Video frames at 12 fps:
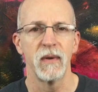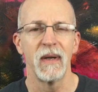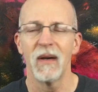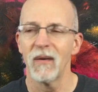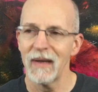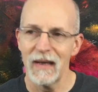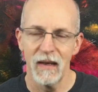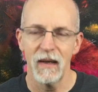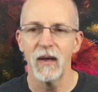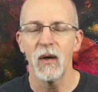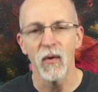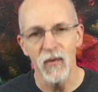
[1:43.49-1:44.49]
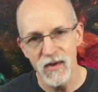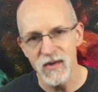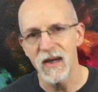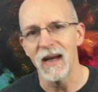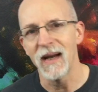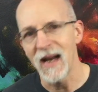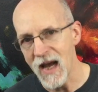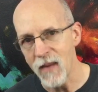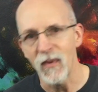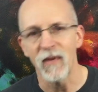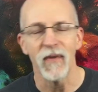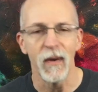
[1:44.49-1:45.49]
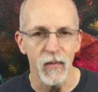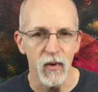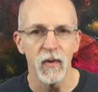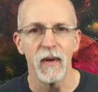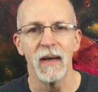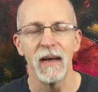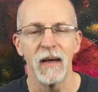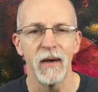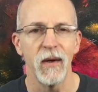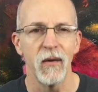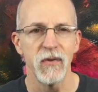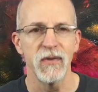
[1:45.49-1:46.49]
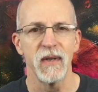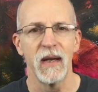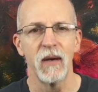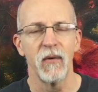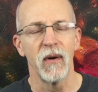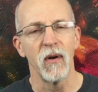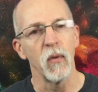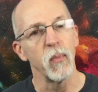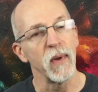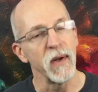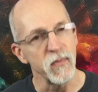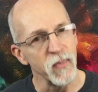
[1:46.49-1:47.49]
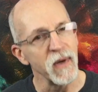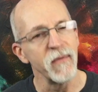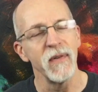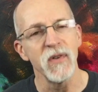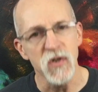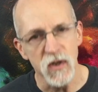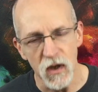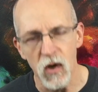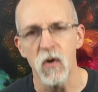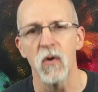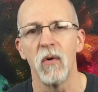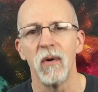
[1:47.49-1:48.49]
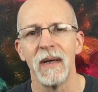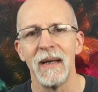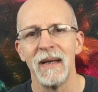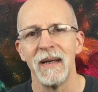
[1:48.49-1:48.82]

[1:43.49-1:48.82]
Now, eh, you know, this can't happen if I'm doing it in another state or another place, but if it's local,